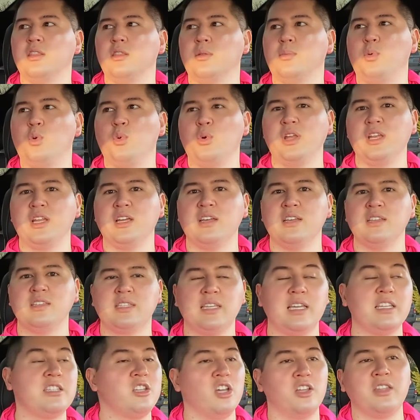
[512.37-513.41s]
The point is,
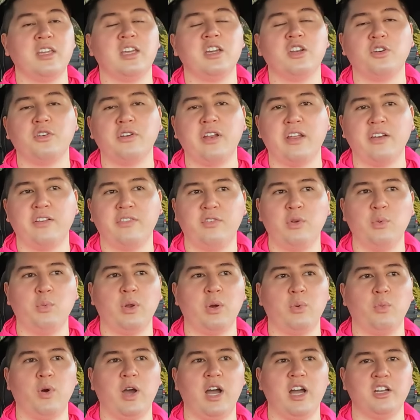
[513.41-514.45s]
it's on the internet if you
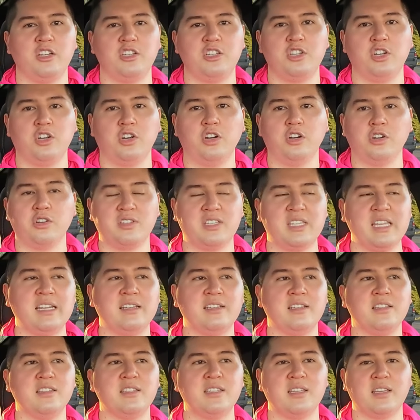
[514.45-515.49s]
wanna watch her
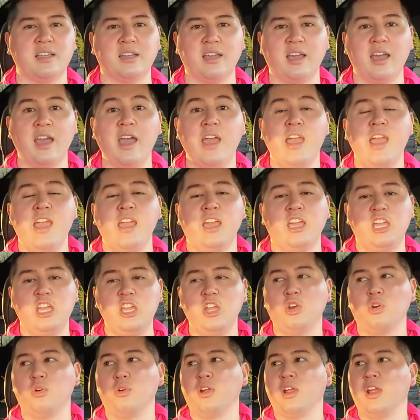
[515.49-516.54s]
sentencing
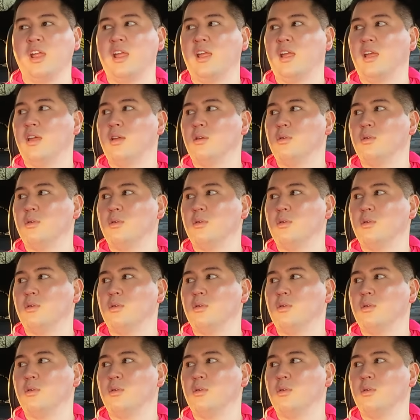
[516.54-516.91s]
hearing.